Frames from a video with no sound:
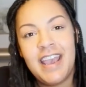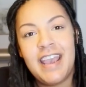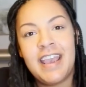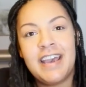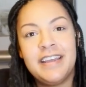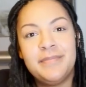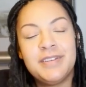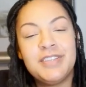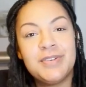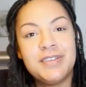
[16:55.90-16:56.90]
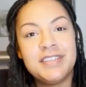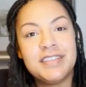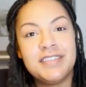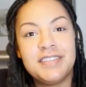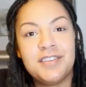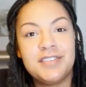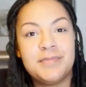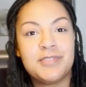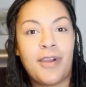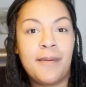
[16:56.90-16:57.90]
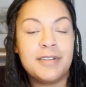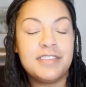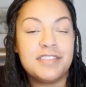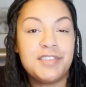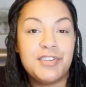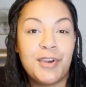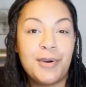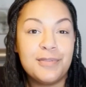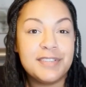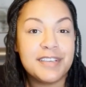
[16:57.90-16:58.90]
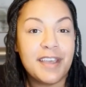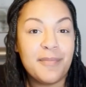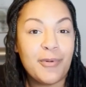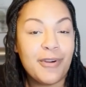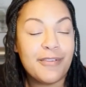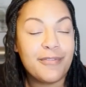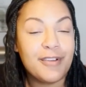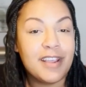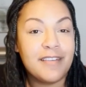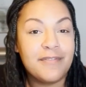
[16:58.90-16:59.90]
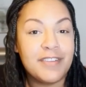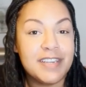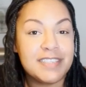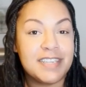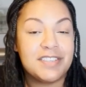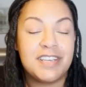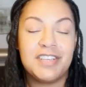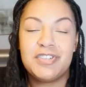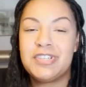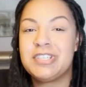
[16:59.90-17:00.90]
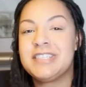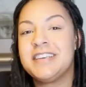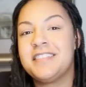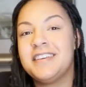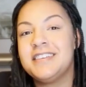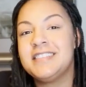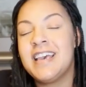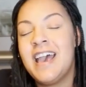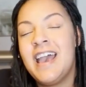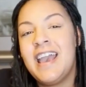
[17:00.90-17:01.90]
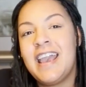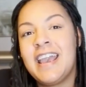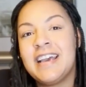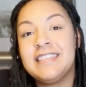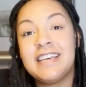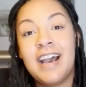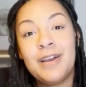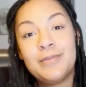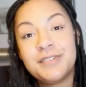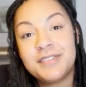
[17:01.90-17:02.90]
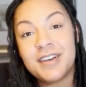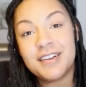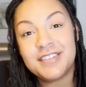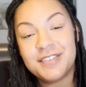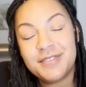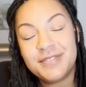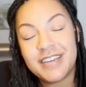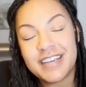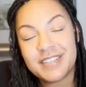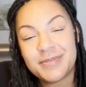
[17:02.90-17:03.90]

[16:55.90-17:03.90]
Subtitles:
And be sure to consider subscribing to the show to get more free fitness education just like this. And I will talk to you next